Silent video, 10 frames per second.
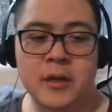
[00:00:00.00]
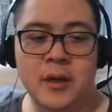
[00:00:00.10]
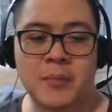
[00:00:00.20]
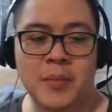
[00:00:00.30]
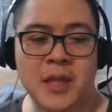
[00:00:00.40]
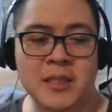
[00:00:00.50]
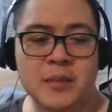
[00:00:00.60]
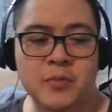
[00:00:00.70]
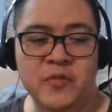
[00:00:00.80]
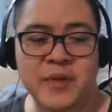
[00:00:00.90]

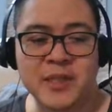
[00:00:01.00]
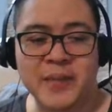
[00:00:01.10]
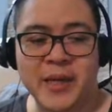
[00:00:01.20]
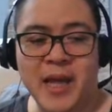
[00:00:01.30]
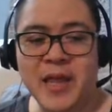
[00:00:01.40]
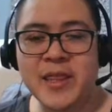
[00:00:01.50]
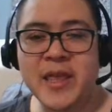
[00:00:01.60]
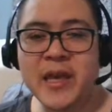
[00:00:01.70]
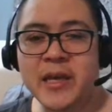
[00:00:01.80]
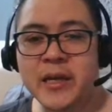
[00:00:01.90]
Plus movement speed. I
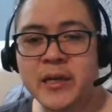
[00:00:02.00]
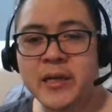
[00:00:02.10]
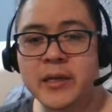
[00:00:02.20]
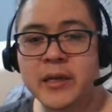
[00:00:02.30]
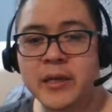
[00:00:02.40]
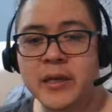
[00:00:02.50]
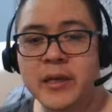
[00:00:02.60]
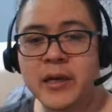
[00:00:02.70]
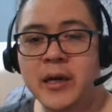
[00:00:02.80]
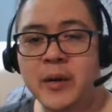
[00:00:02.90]
think
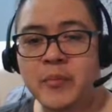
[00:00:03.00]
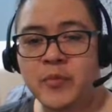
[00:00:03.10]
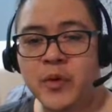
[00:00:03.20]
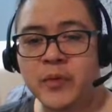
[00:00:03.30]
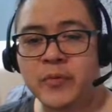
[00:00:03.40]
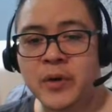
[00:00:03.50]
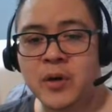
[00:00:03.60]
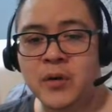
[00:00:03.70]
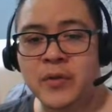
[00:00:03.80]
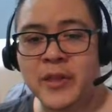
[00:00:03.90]
we'll
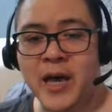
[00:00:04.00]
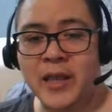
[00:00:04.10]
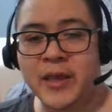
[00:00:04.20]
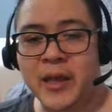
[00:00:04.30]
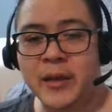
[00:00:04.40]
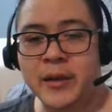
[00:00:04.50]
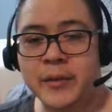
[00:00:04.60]
go with that then.